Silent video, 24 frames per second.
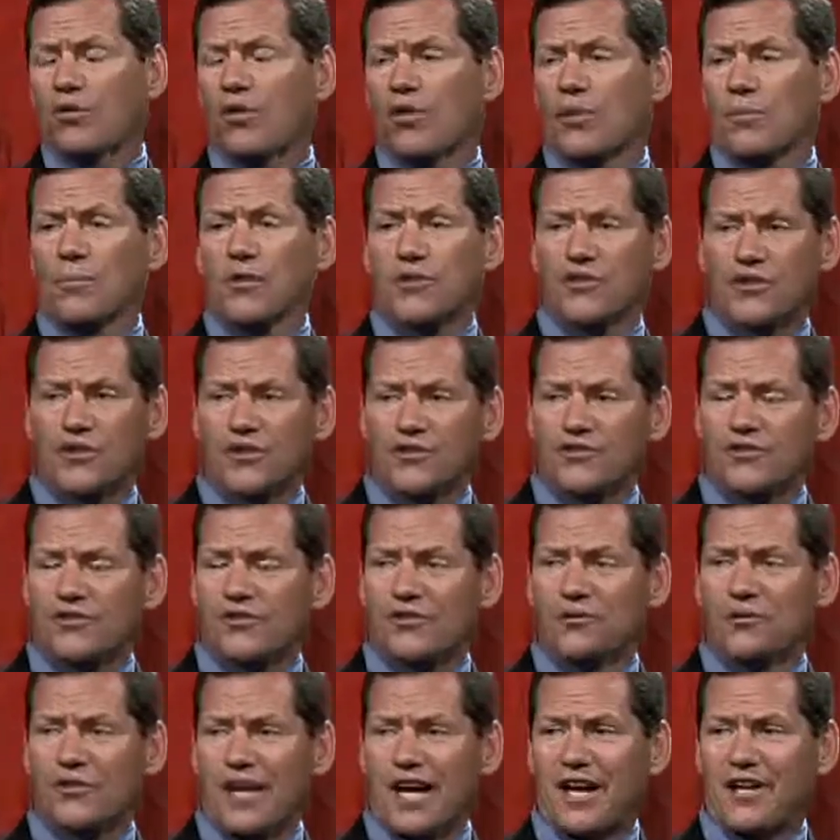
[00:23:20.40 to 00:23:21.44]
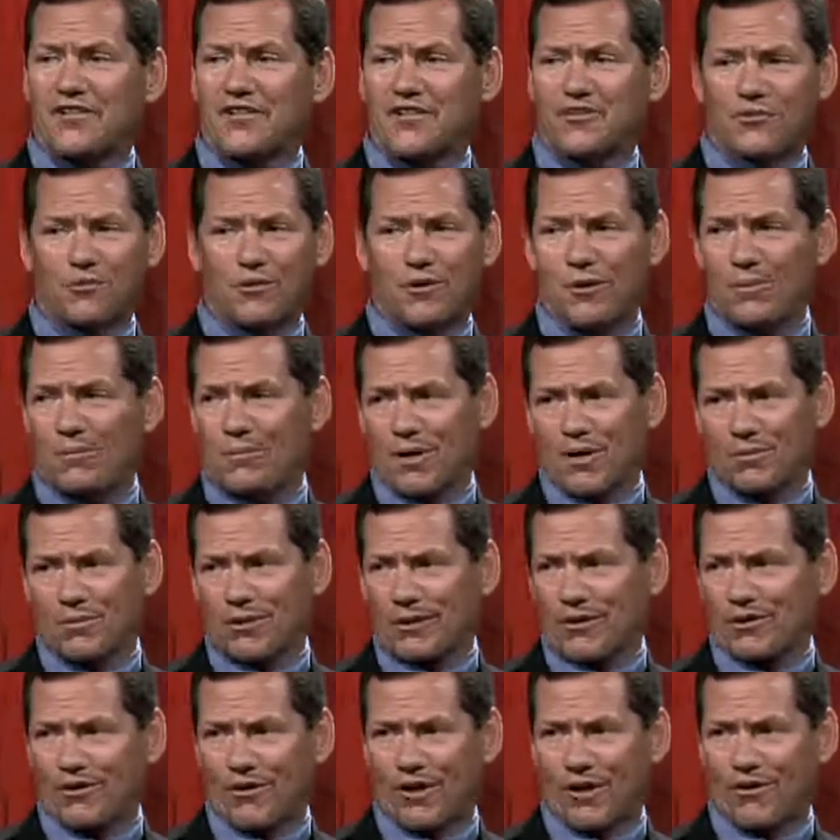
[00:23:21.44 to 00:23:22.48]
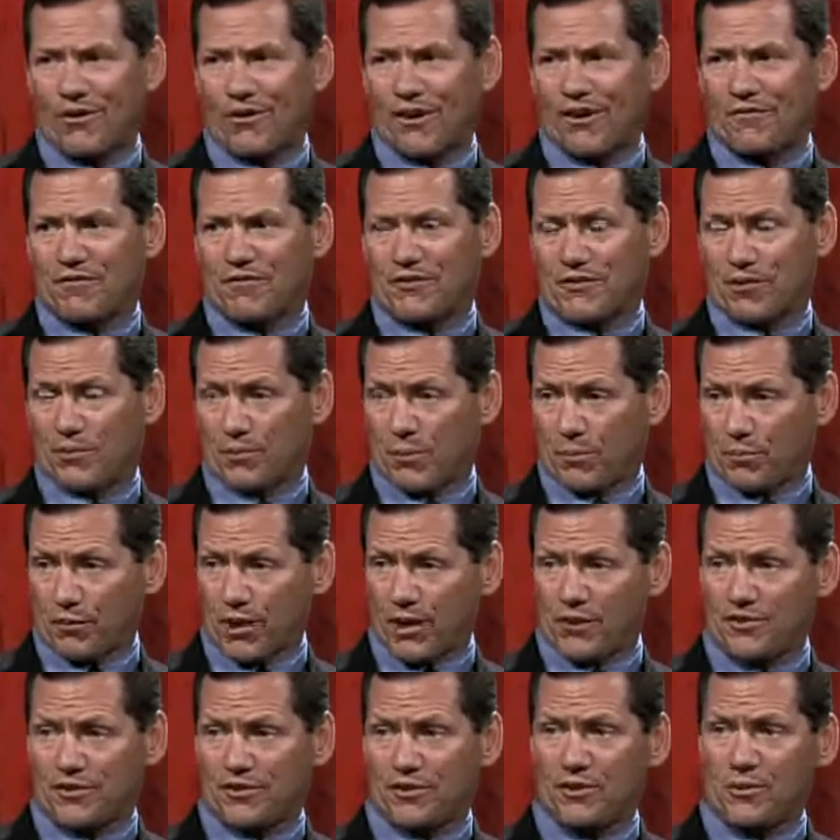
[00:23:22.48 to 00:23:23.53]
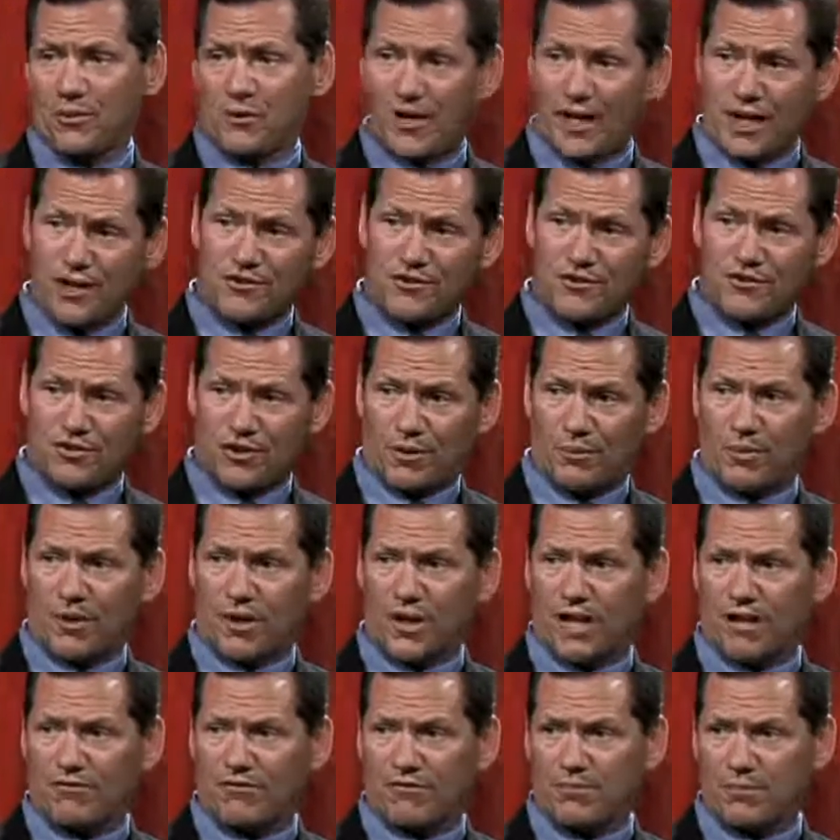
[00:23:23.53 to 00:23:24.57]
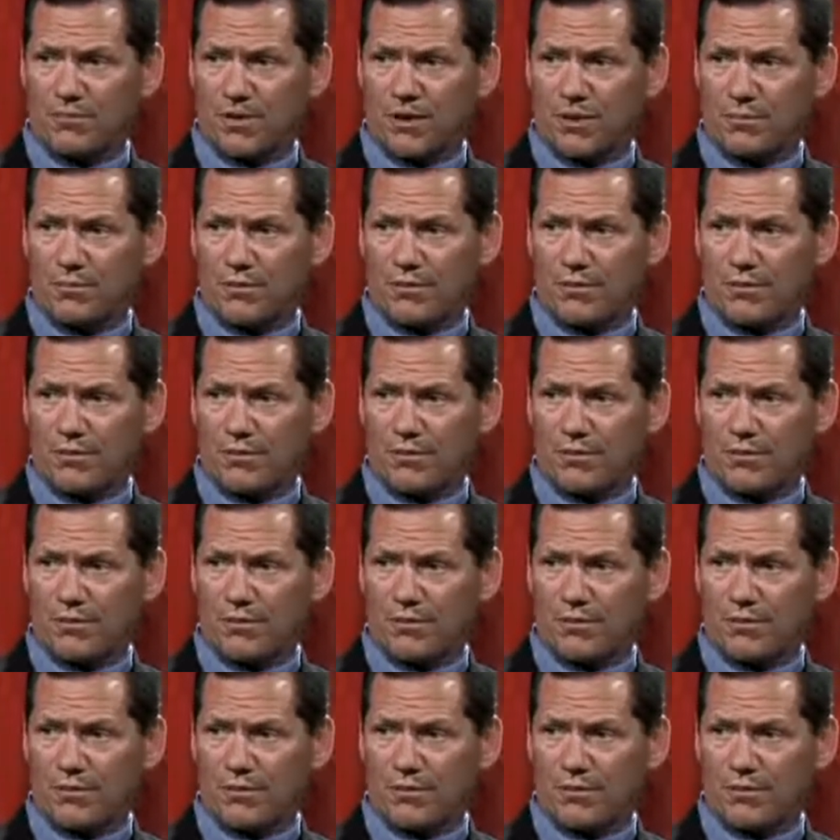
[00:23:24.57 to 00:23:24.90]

mission is to do cases. We're a public law office, and we prosecute cases on behalf of people.